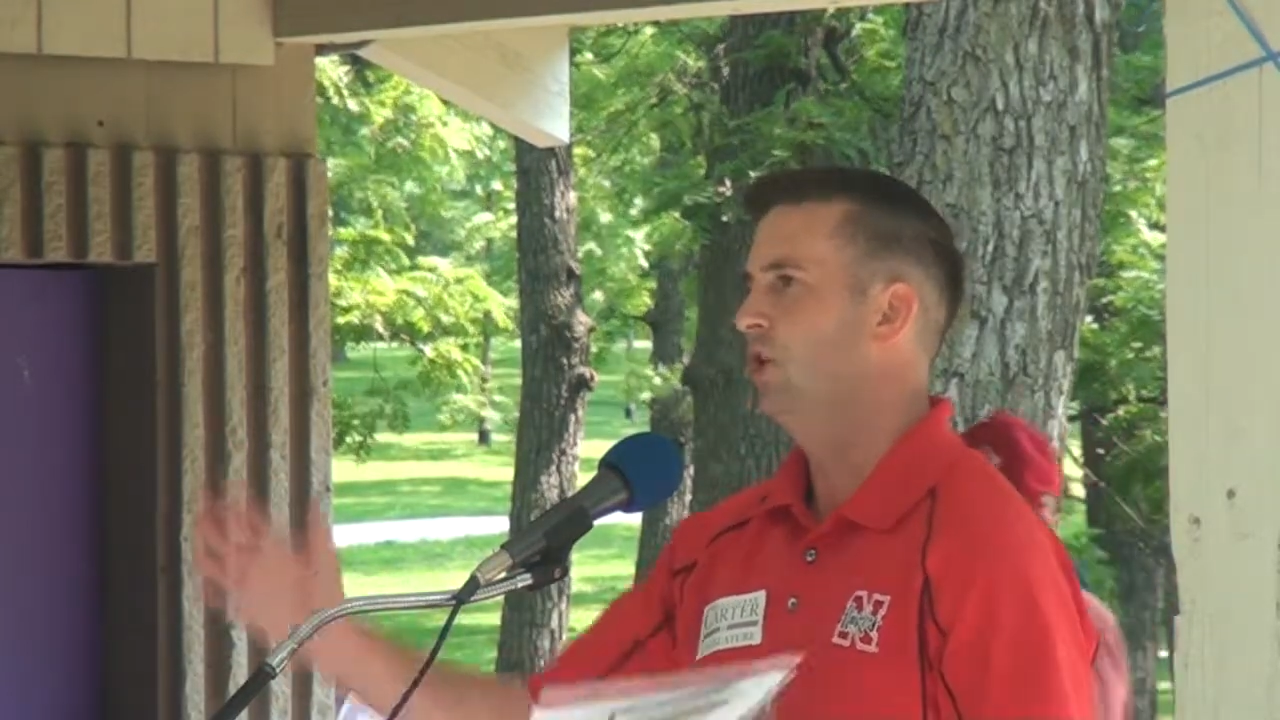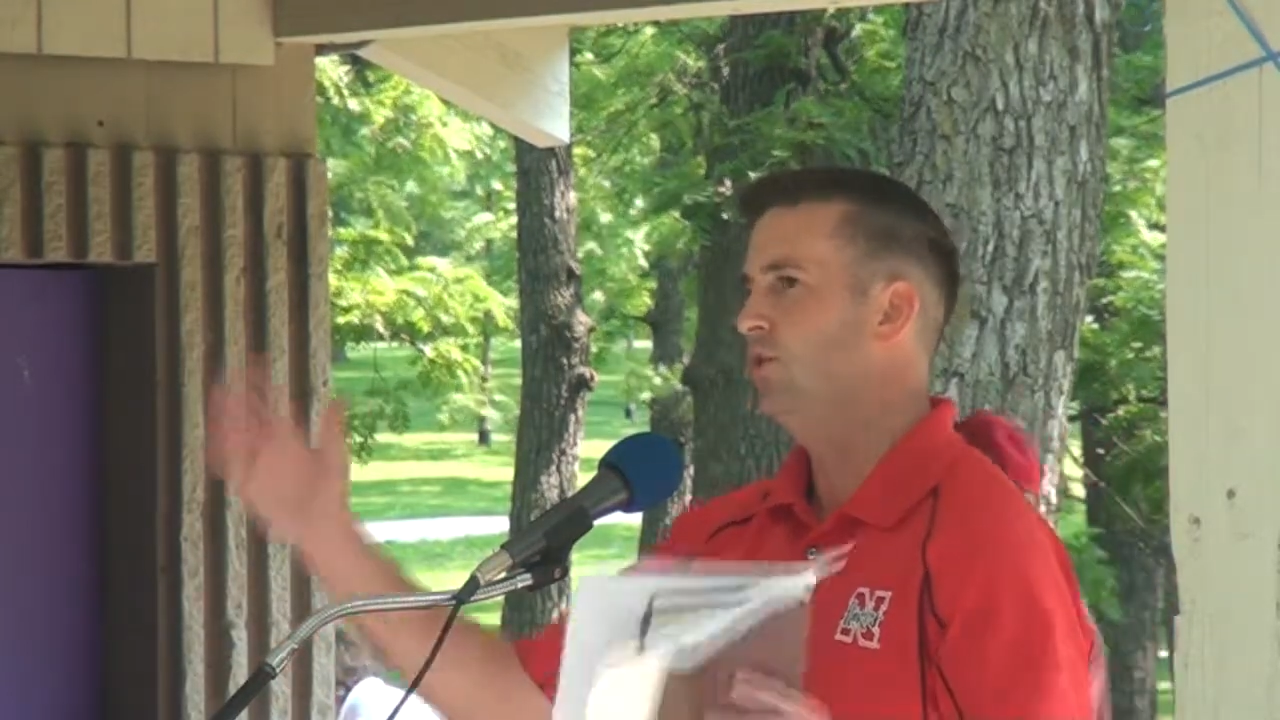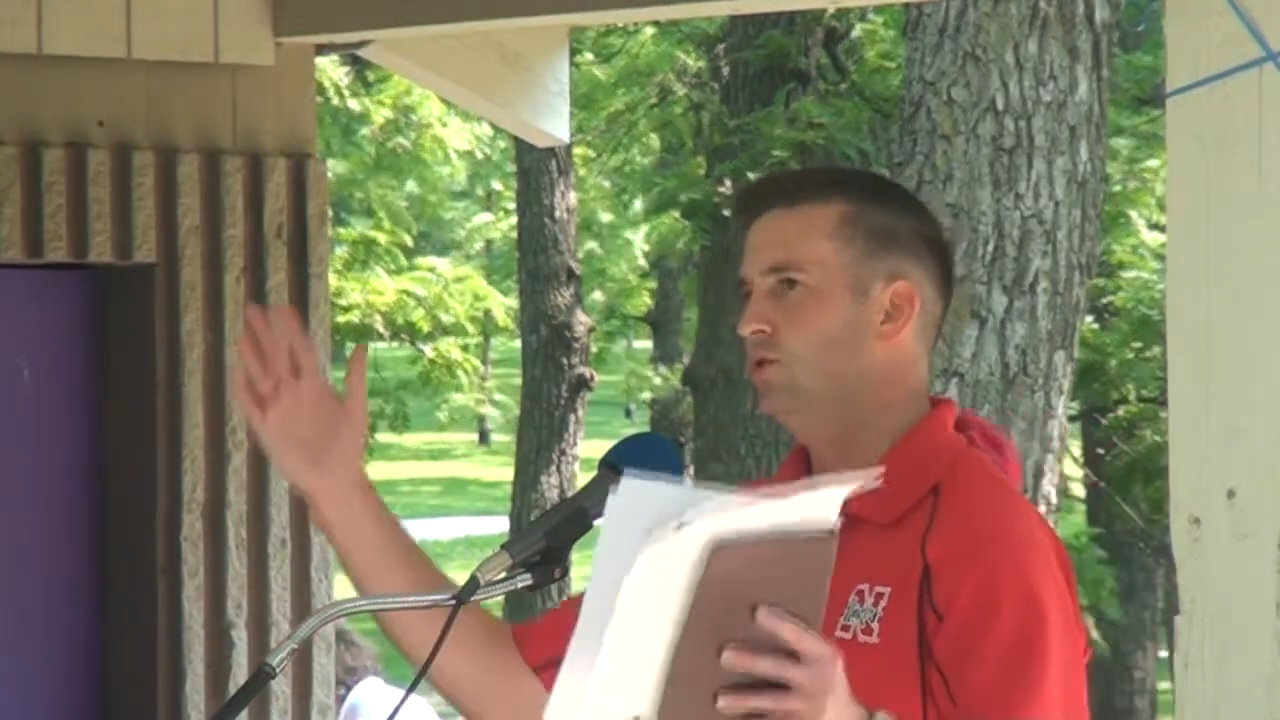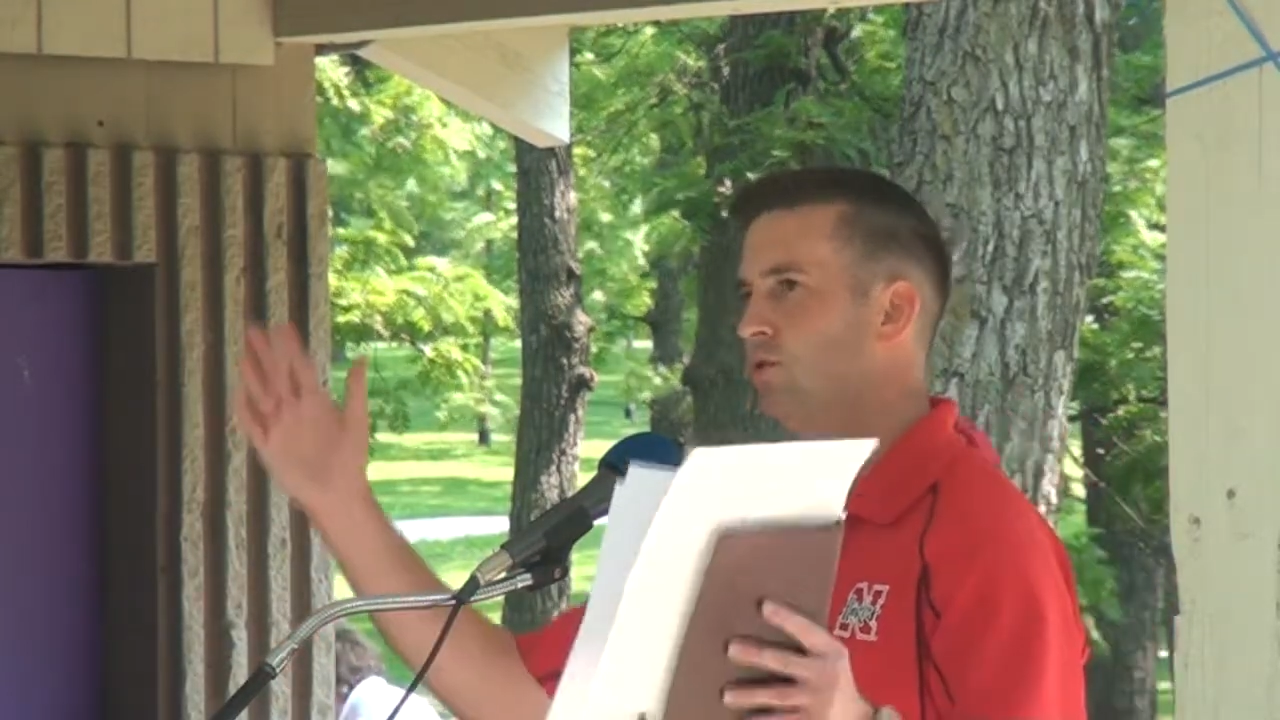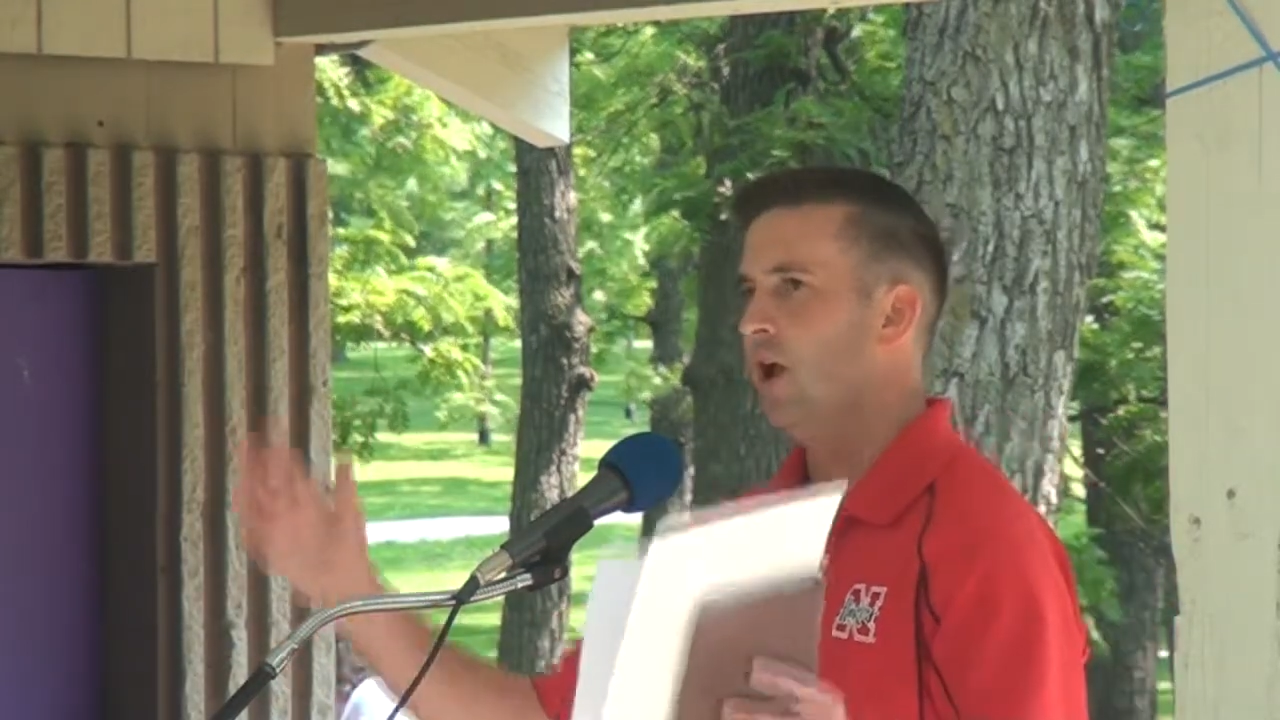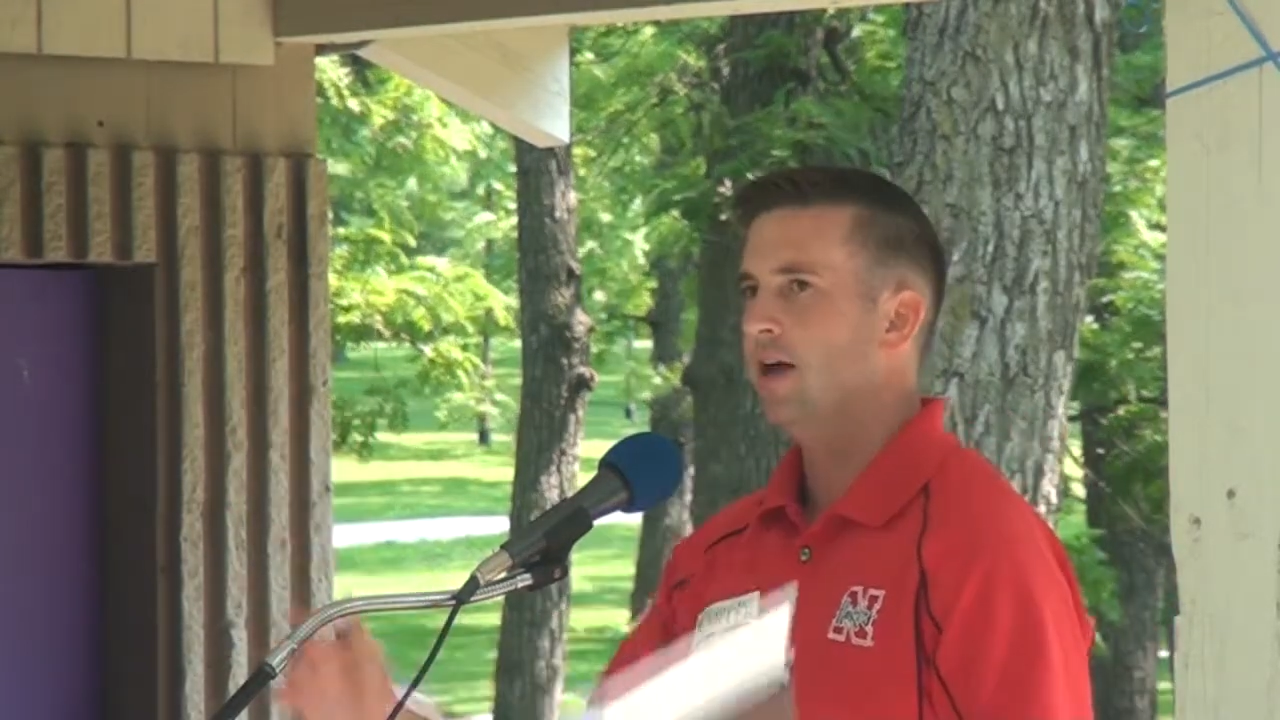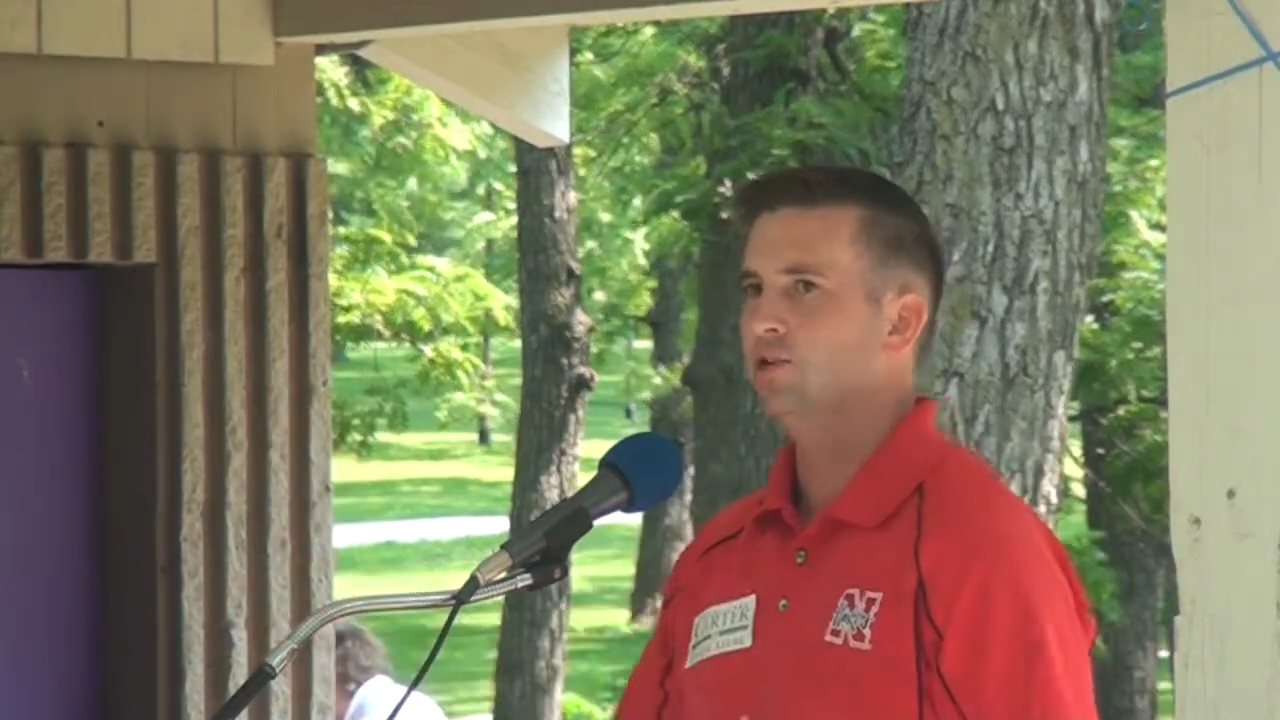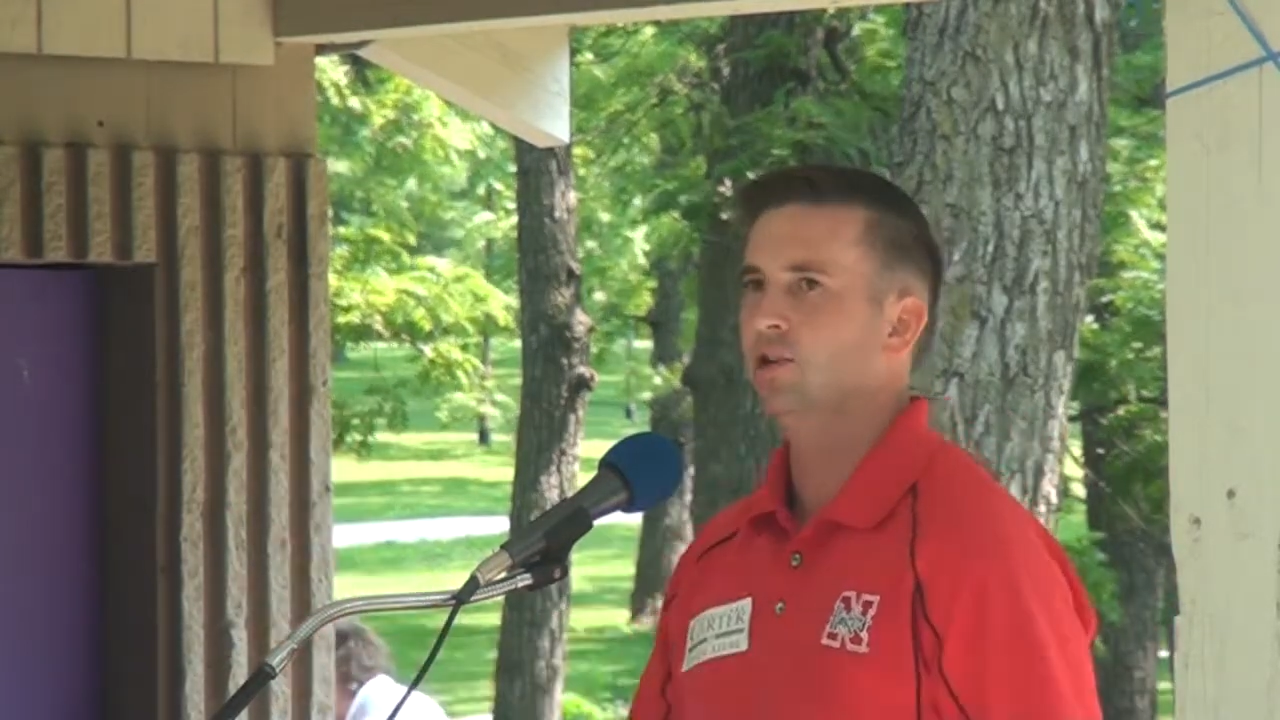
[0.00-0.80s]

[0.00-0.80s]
Jesus Christ